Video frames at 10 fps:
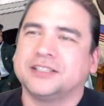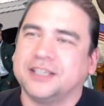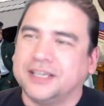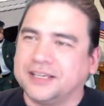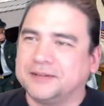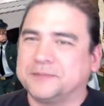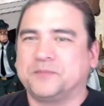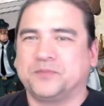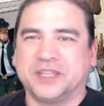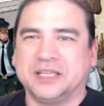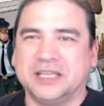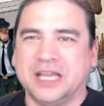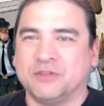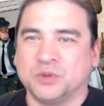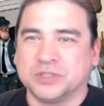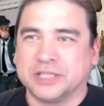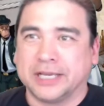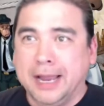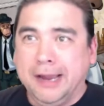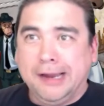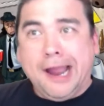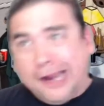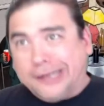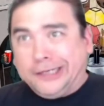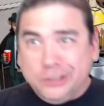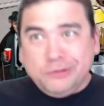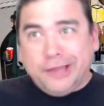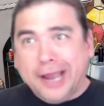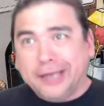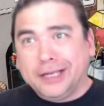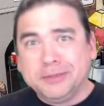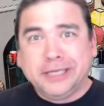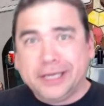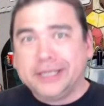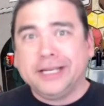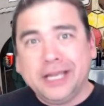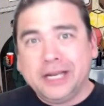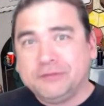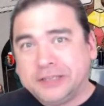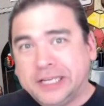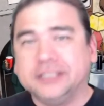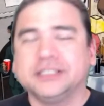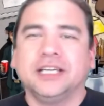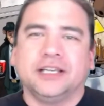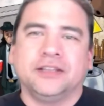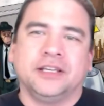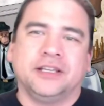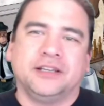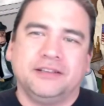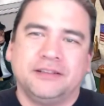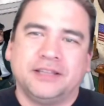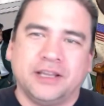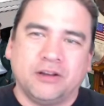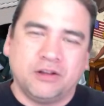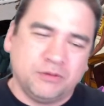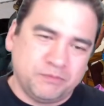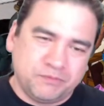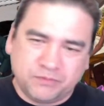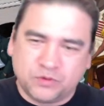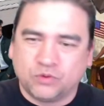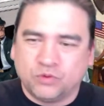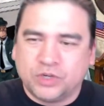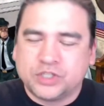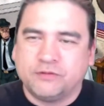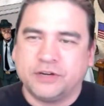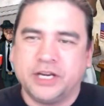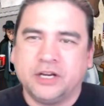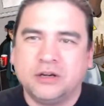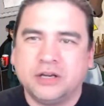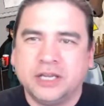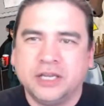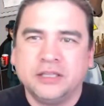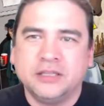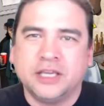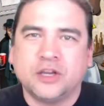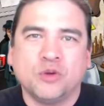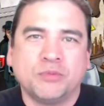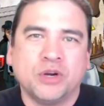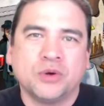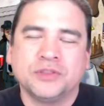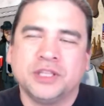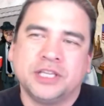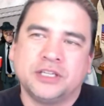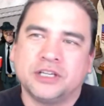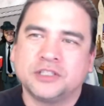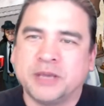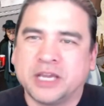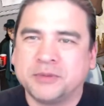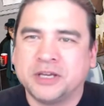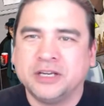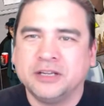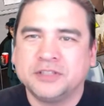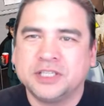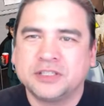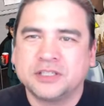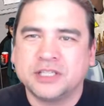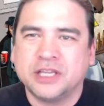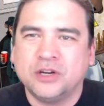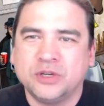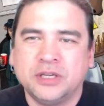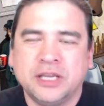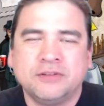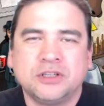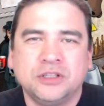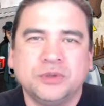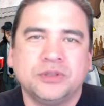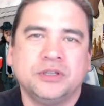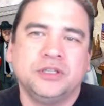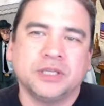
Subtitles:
like everyone's like, I could do that. Let me get into NFTs. And then they all rush over here and they go broke, and then they talk smack about NFTs because they don't have a clue what they're doing.